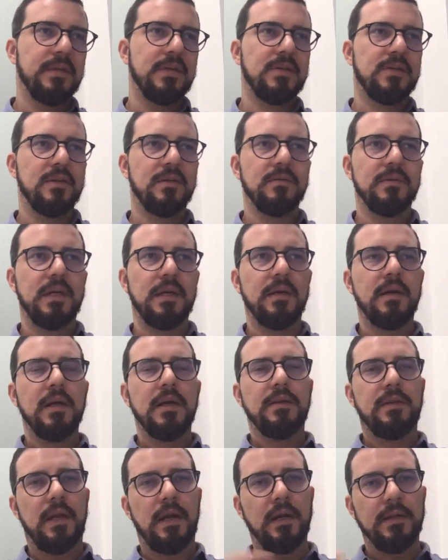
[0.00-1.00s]
So there
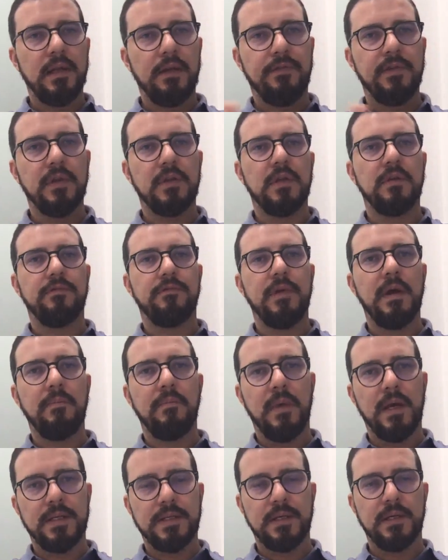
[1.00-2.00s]
are definitely
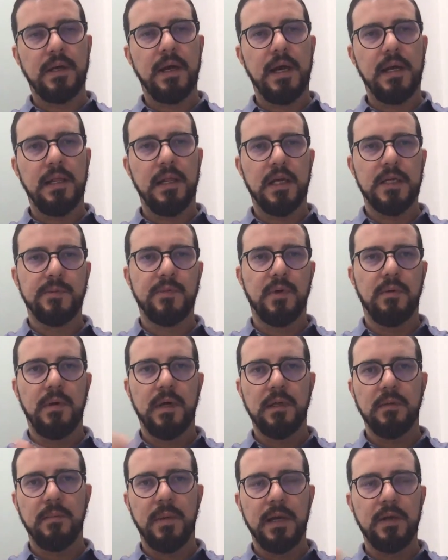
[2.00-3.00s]
webmaster guidelines
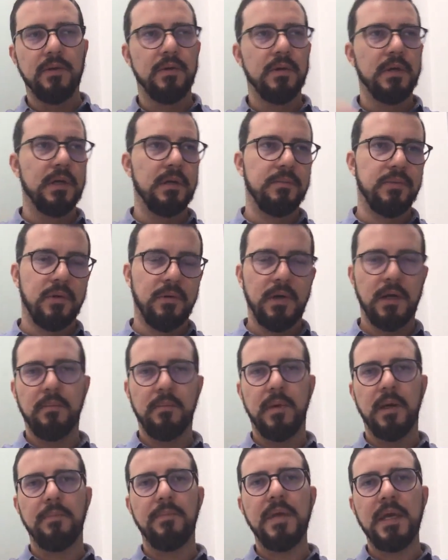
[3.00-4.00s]
provided by Google, provided
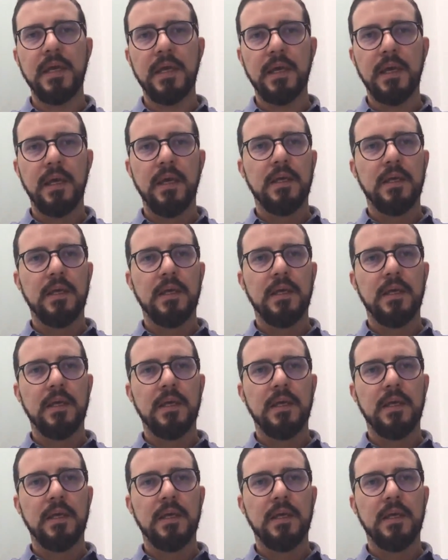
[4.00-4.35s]
by Bing,